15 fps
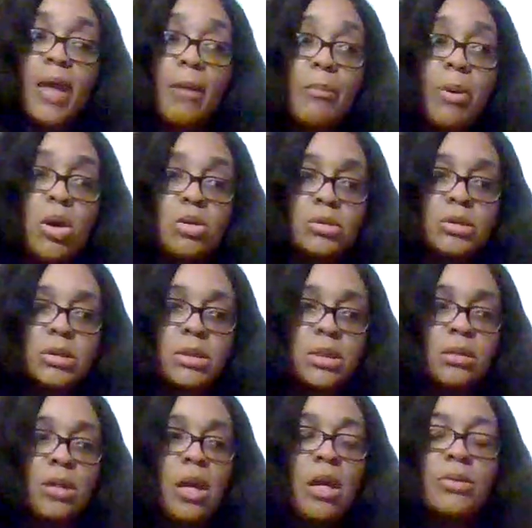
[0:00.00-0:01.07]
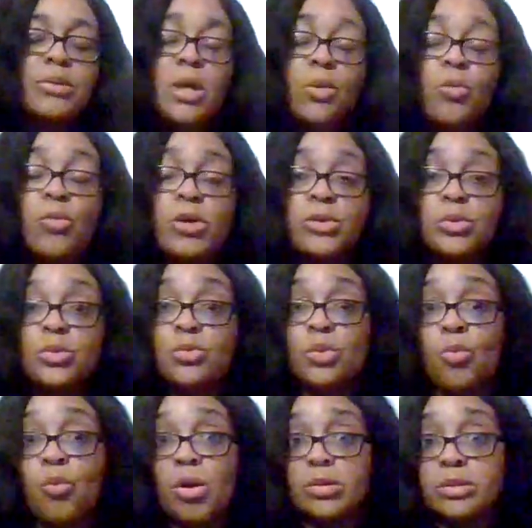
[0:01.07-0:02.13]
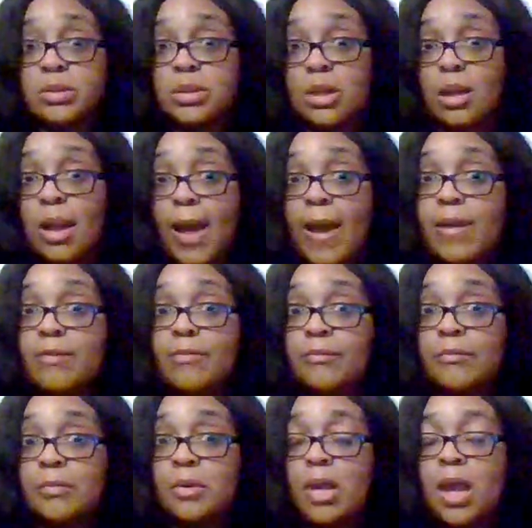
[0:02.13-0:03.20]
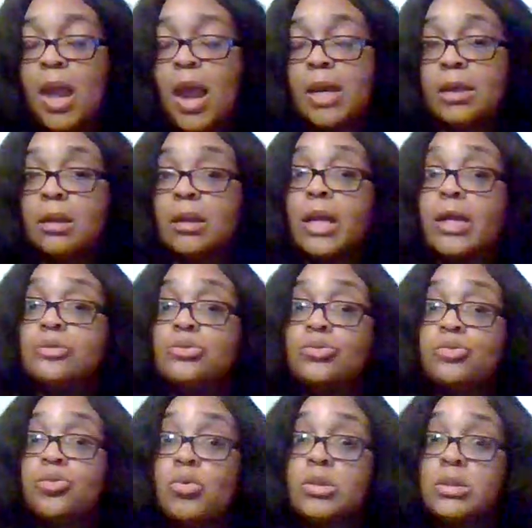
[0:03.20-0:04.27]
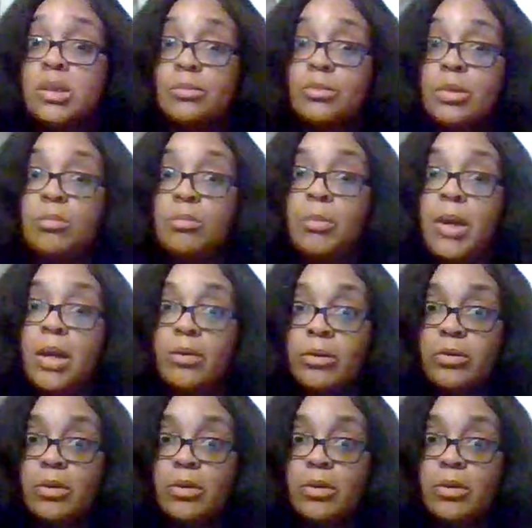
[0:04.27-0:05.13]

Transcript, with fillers: that person that went through the worst in life and it led you towards something better.